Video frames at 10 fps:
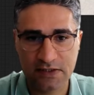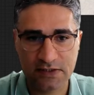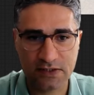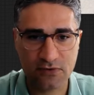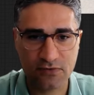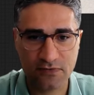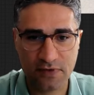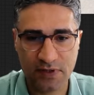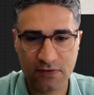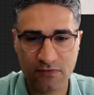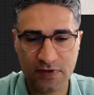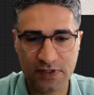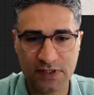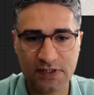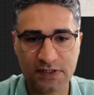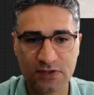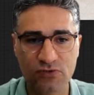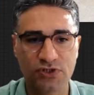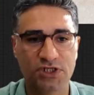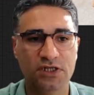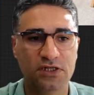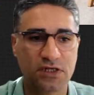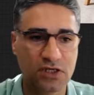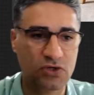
So with this solution,